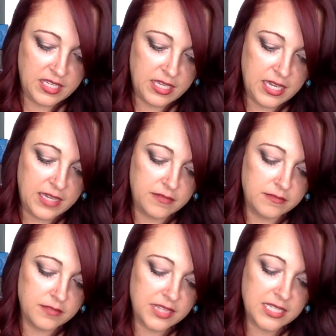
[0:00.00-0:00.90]
Okay.
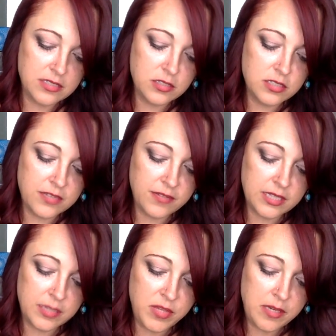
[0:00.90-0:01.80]
Things are
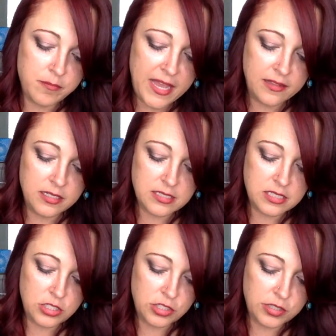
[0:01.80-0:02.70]
definitely being balanced,
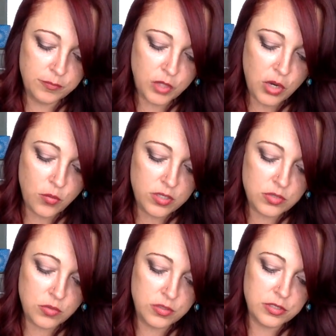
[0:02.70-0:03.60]
and you're going
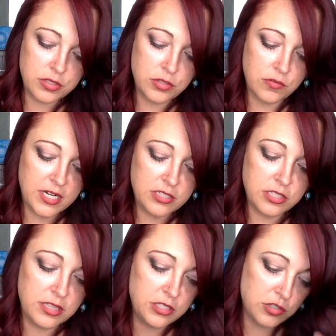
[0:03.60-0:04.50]
towards the
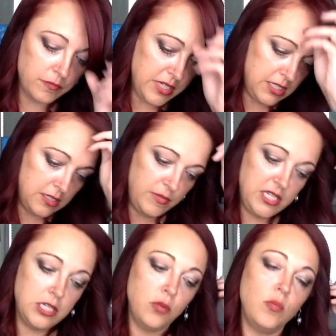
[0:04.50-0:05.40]
direction that you're meant to be
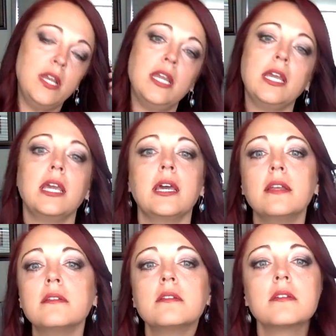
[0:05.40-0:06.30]
going
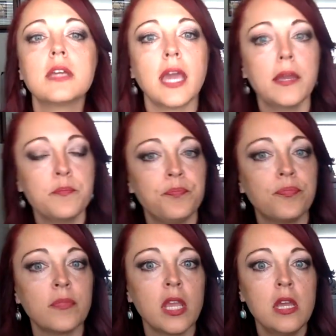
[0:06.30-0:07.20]
in. Okay?
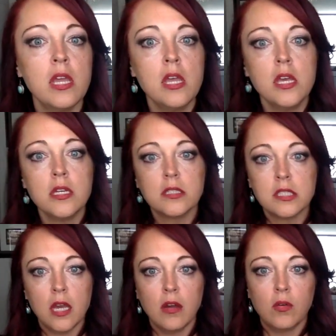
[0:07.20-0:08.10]

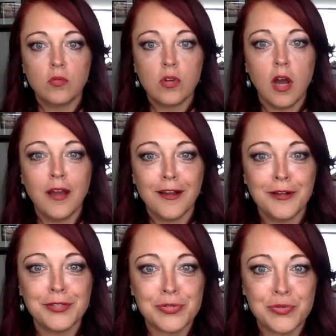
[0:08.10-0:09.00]
So, not
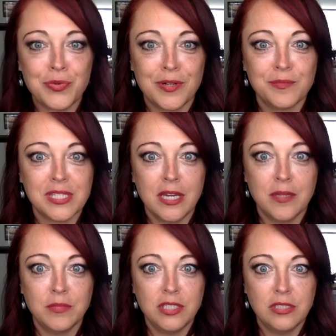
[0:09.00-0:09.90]
all storms
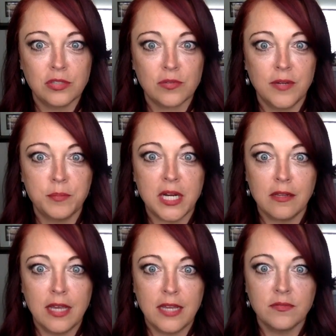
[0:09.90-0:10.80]
come to disrupt
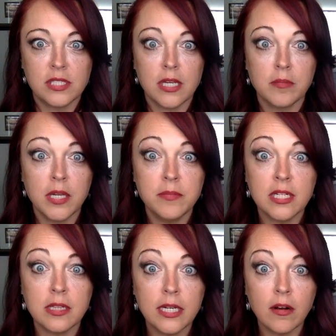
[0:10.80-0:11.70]
our lives. Some come to
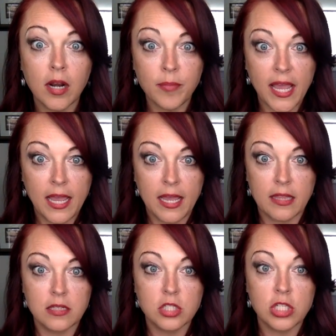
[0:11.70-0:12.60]
clear our path.
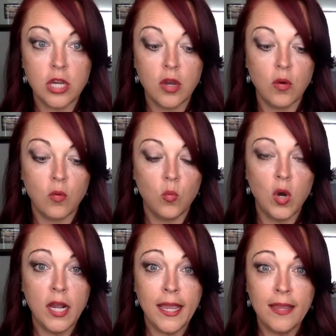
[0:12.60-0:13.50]
So,
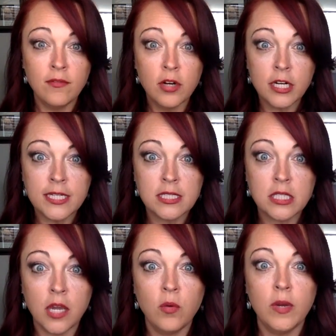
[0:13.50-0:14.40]
whatever is
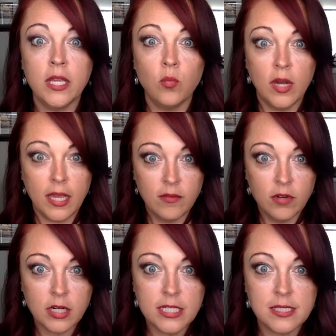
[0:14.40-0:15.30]
going,
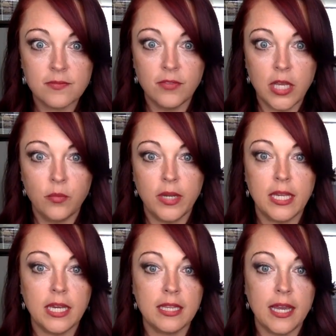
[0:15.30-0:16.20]
whatever is flowing,
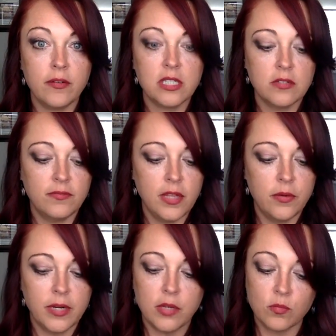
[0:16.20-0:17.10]
allow it to flow.
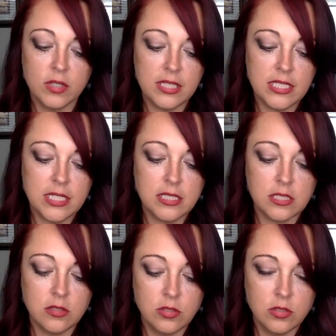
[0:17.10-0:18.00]
And it really does
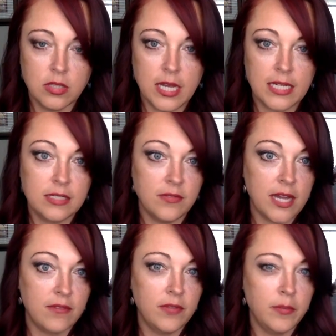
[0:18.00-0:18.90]
look like
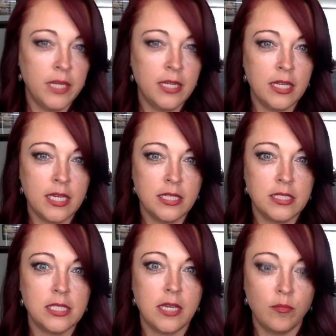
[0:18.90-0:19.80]
Divine Feminine
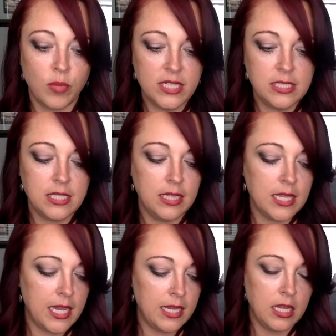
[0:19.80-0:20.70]
is embracing
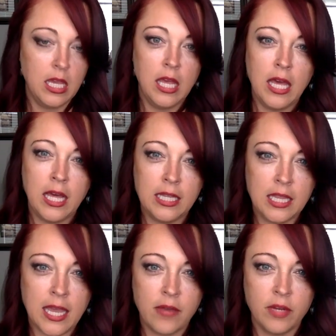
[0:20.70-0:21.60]
that,
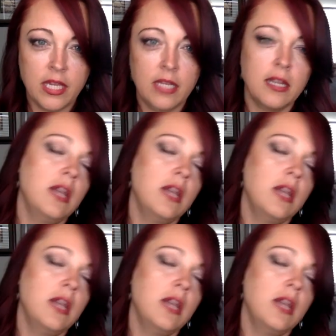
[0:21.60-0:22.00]
allowing it.